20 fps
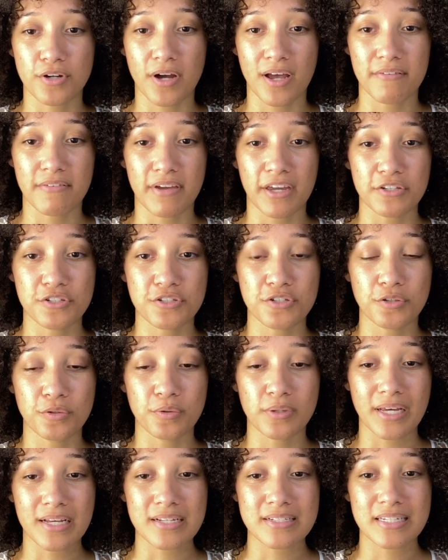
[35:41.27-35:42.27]
to drive a
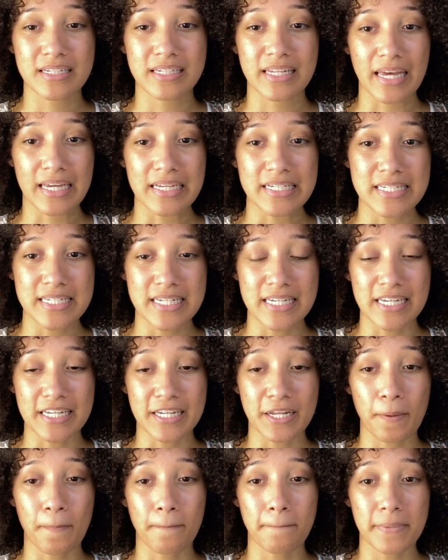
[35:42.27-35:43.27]

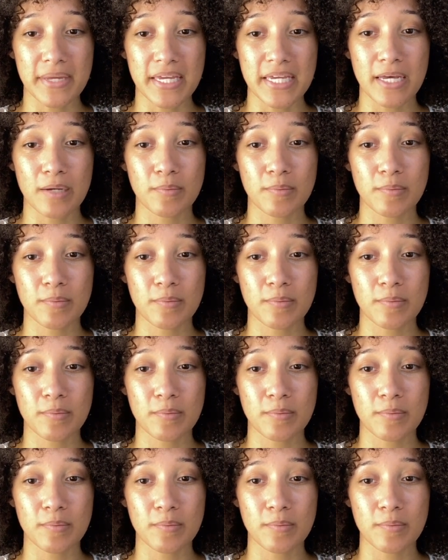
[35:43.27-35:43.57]
2019